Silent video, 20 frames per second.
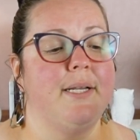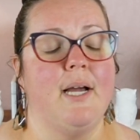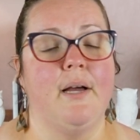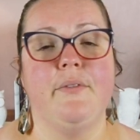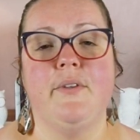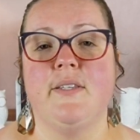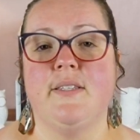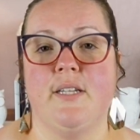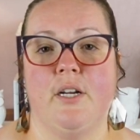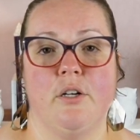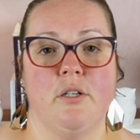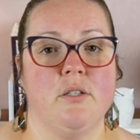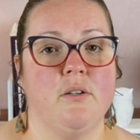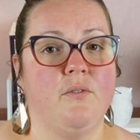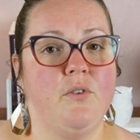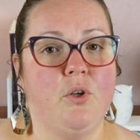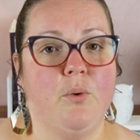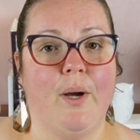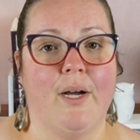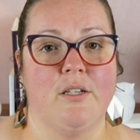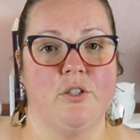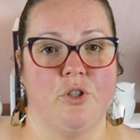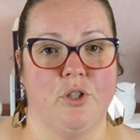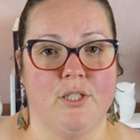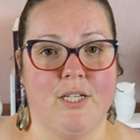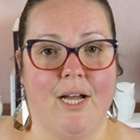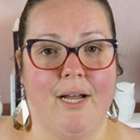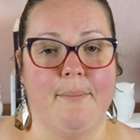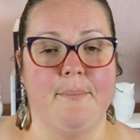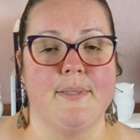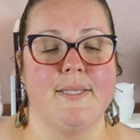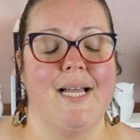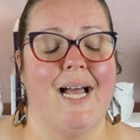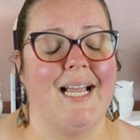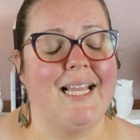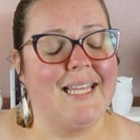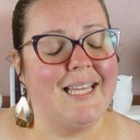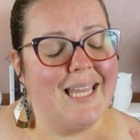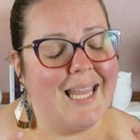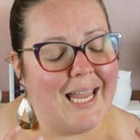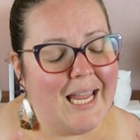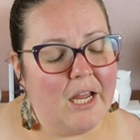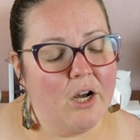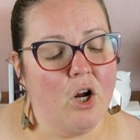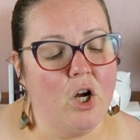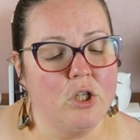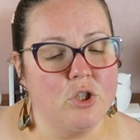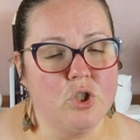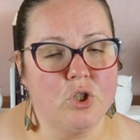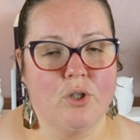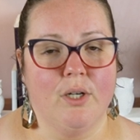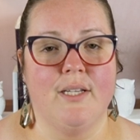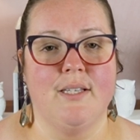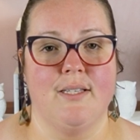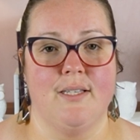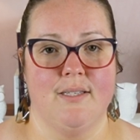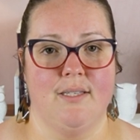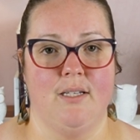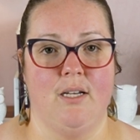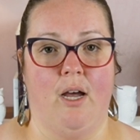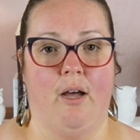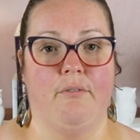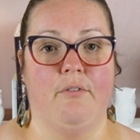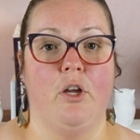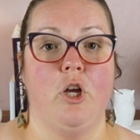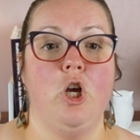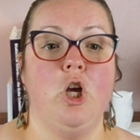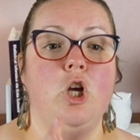down the stairs a few extra times. I cannot stress this enough.